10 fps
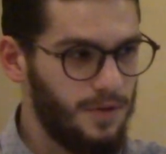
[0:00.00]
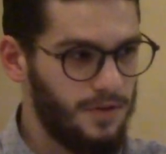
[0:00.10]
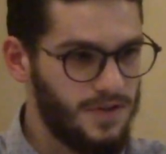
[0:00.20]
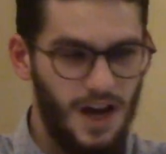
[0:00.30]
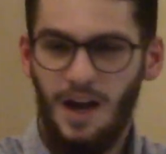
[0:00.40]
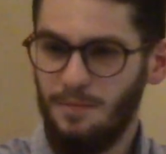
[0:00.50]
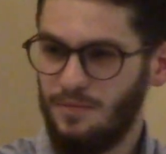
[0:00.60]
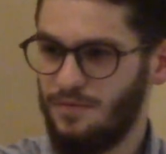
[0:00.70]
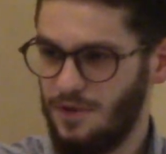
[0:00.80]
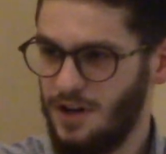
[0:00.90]
time
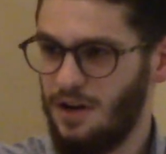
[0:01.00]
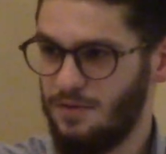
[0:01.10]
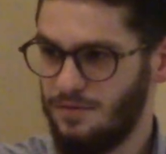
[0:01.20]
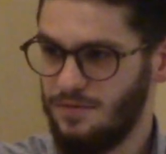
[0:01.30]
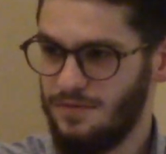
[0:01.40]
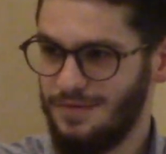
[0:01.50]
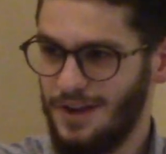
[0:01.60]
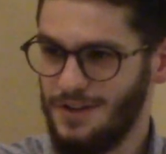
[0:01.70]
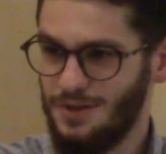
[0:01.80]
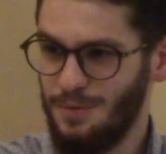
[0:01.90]
right now.
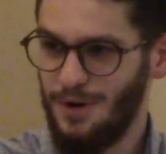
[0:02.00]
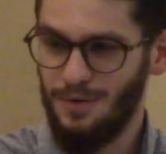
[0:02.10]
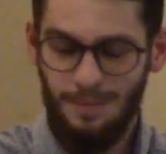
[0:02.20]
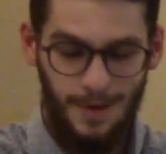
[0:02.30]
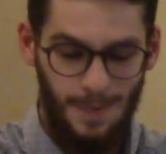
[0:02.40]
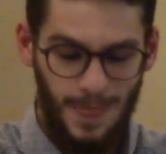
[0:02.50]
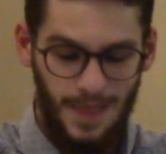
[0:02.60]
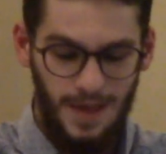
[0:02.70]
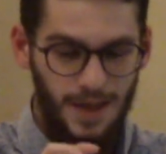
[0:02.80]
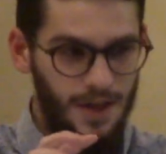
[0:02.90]
Okay, so bear with me.
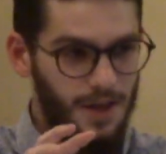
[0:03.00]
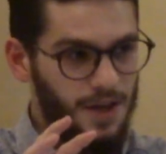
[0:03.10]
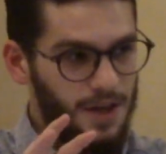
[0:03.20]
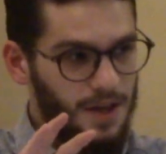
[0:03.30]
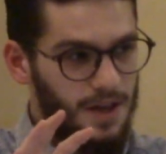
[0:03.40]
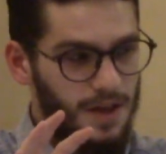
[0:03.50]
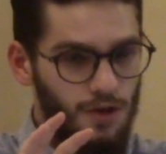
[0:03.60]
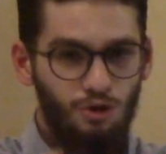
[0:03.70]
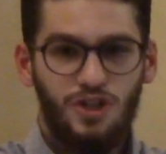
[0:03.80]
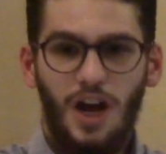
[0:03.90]

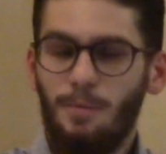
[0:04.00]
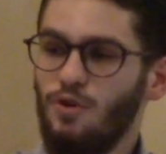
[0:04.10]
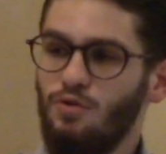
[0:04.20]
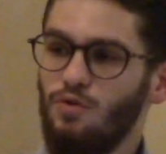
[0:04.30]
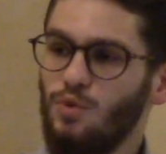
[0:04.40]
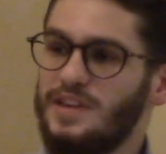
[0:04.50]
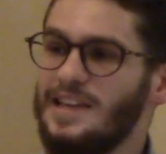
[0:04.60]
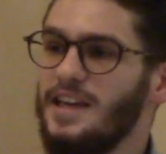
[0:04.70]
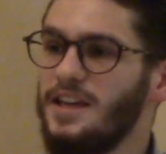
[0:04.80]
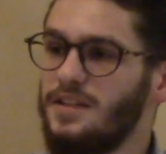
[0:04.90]
Yusha ibn Nun would
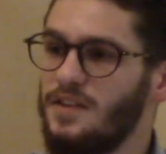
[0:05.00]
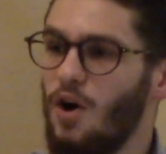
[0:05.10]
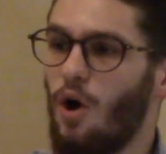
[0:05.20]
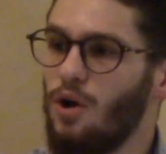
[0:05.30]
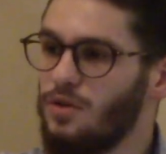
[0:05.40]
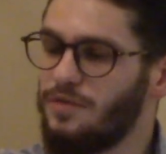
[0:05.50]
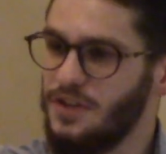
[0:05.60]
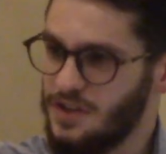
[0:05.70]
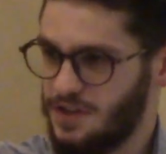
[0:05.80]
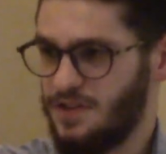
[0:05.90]
lead all of
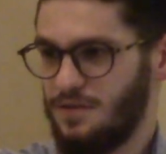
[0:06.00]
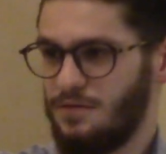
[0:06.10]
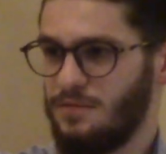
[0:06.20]
these,